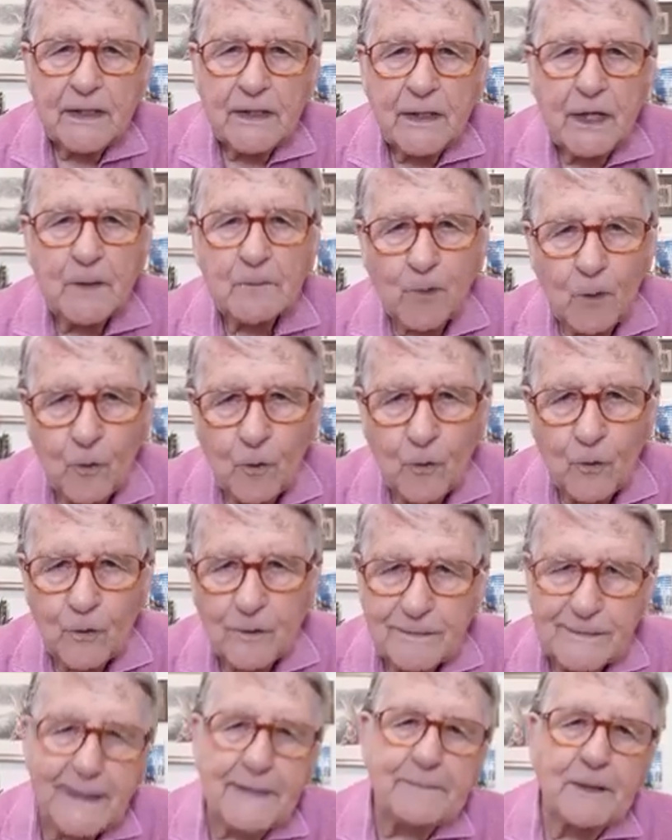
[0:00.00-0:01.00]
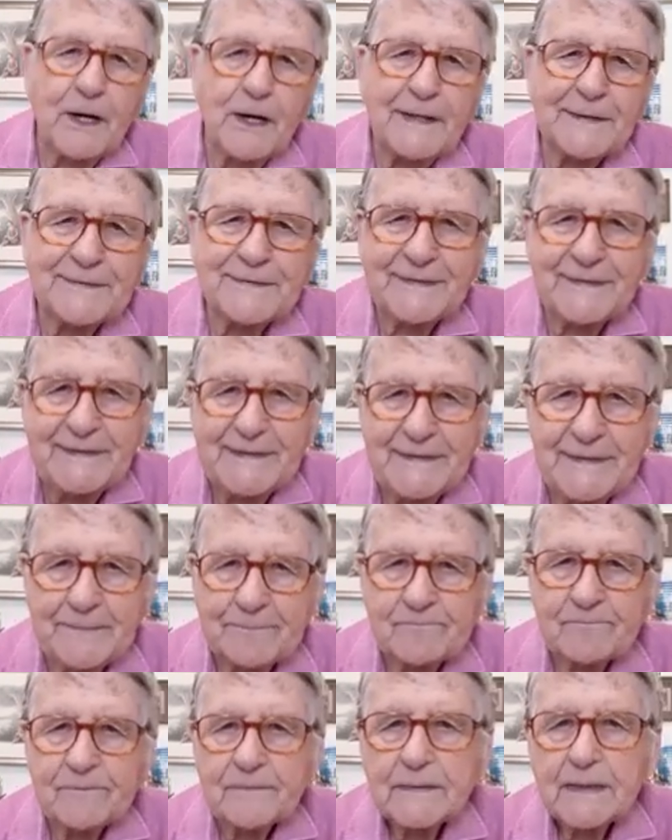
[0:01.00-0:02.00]
a ball, a
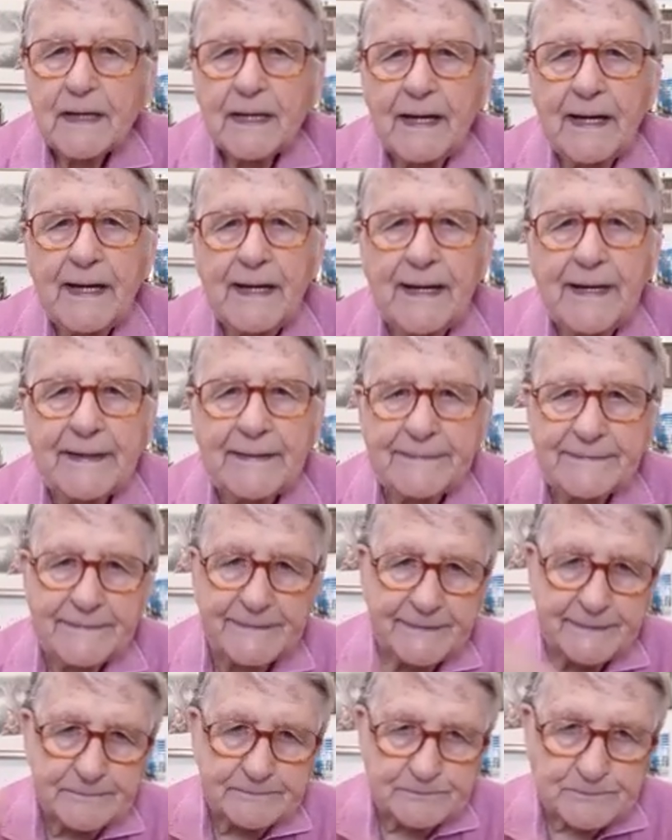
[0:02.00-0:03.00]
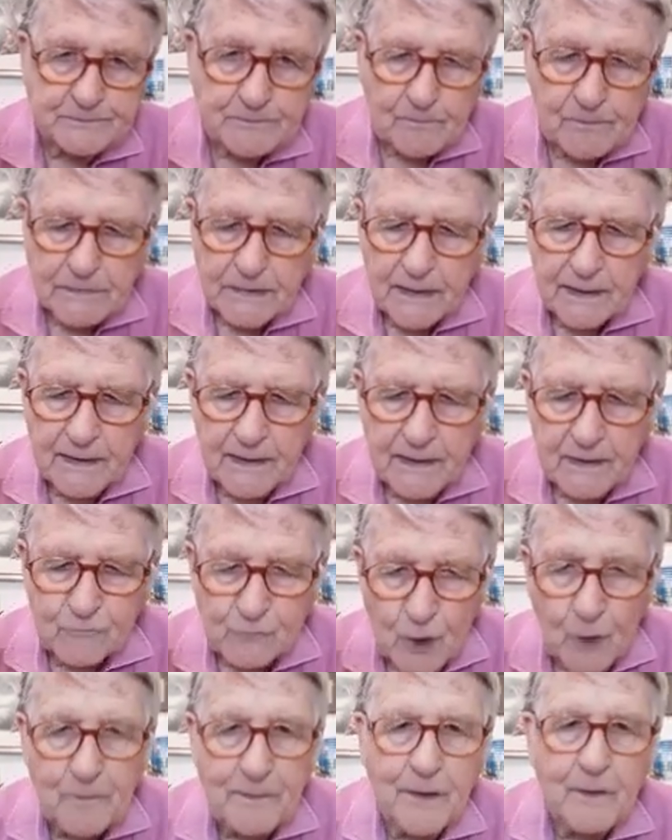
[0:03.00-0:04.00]
party, and
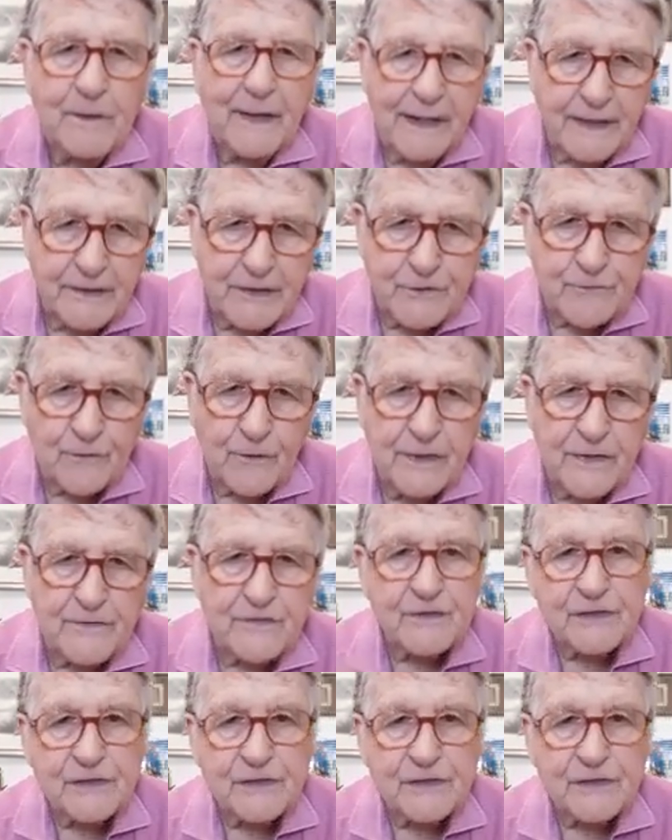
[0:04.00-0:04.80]
Romeo and his friends